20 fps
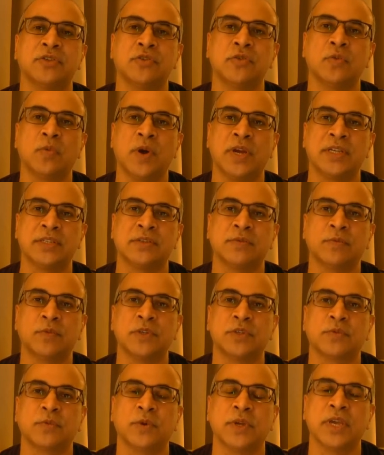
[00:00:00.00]
new ways in
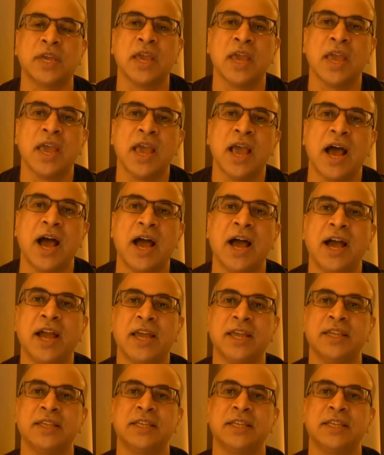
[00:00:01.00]
which we uh,